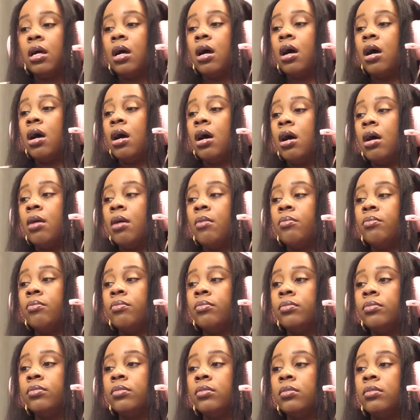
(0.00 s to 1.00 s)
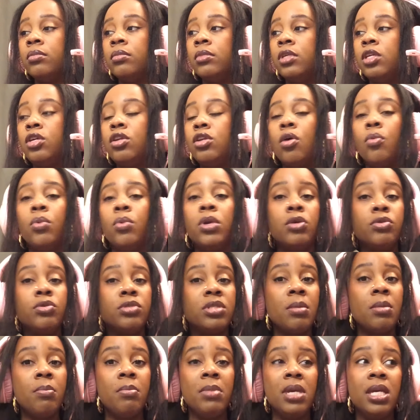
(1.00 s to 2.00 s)
Um, you know, we used
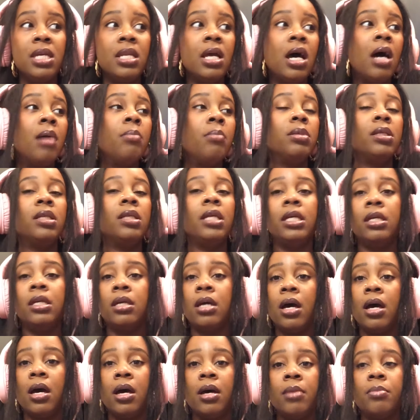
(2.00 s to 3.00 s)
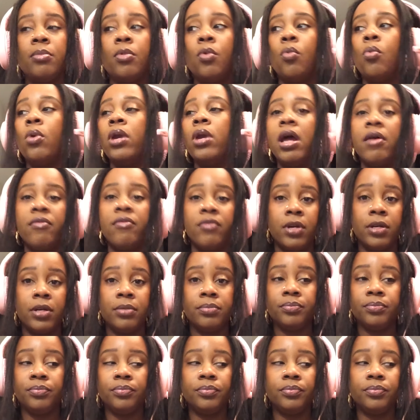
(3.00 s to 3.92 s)
to meet up, link up, whatever.